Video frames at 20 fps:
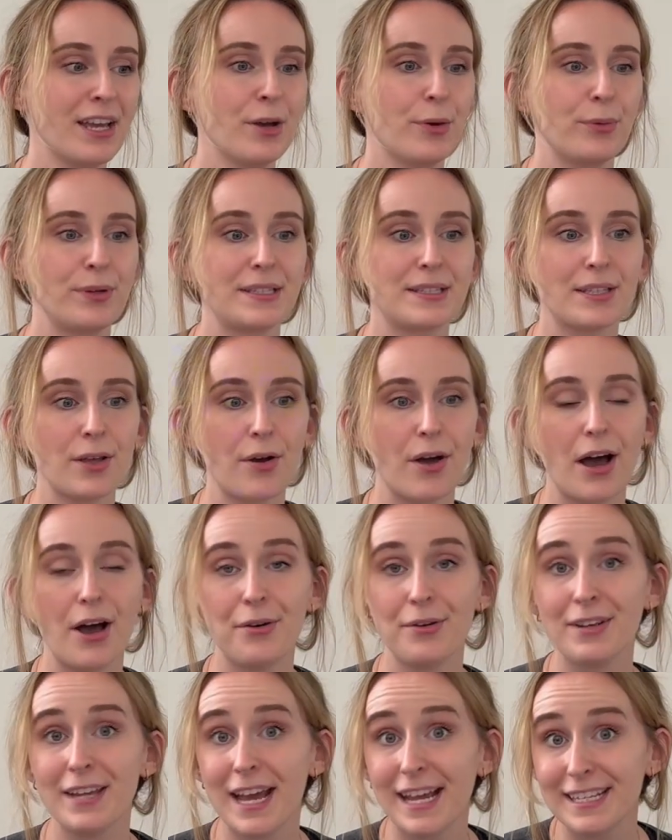We saw how
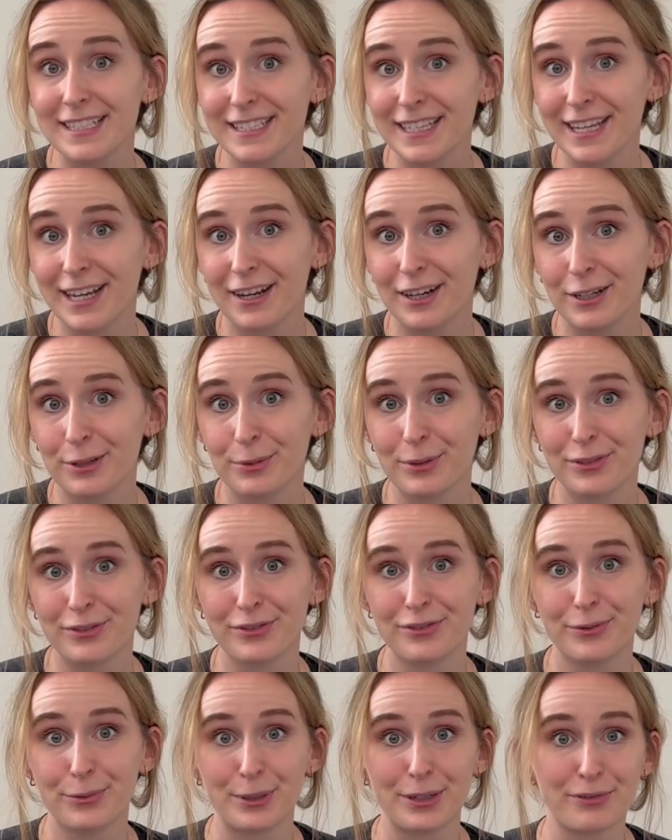nice they are
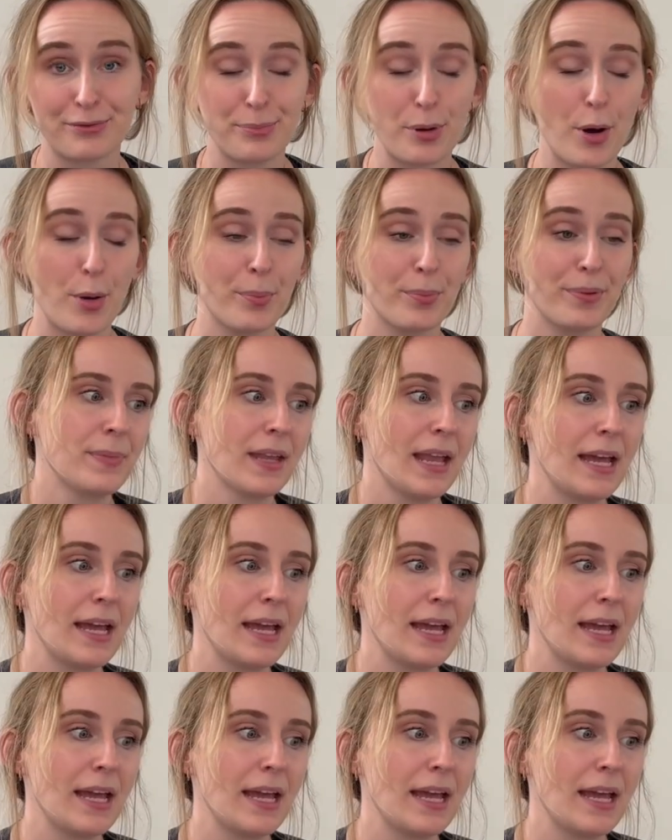with Poppy.